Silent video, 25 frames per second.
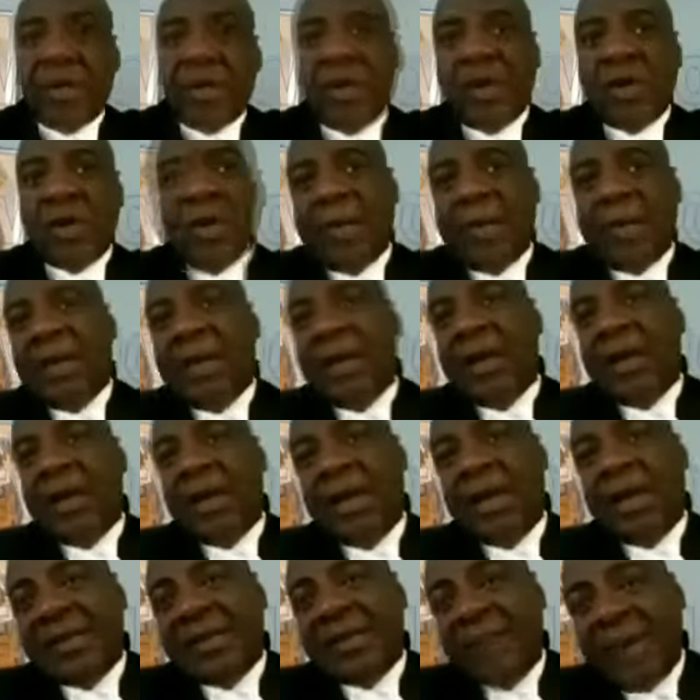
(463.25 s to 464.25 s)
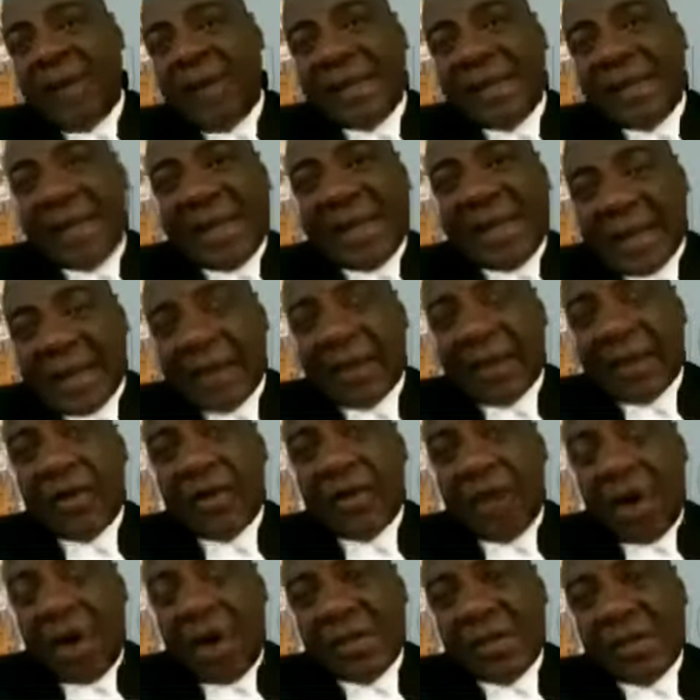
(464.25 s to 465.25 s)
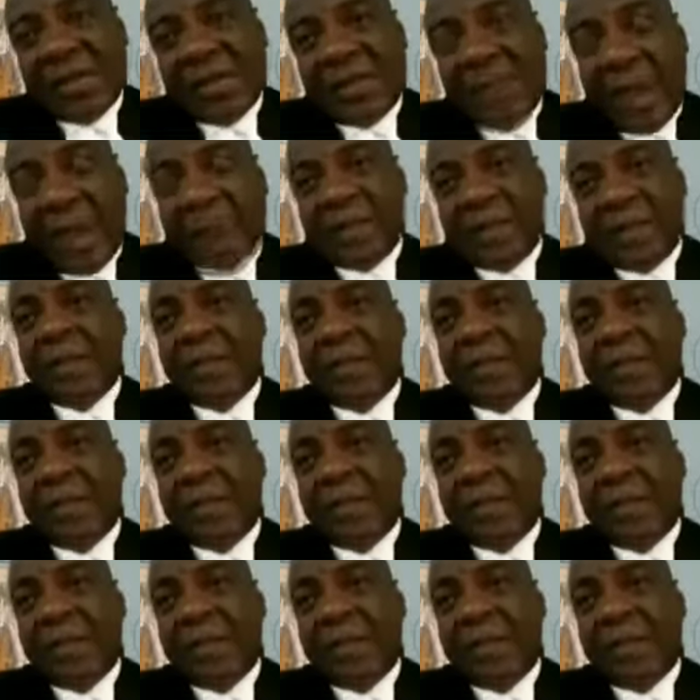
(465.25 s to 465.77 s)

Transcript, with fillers: So, I mean, it's a very technical concept.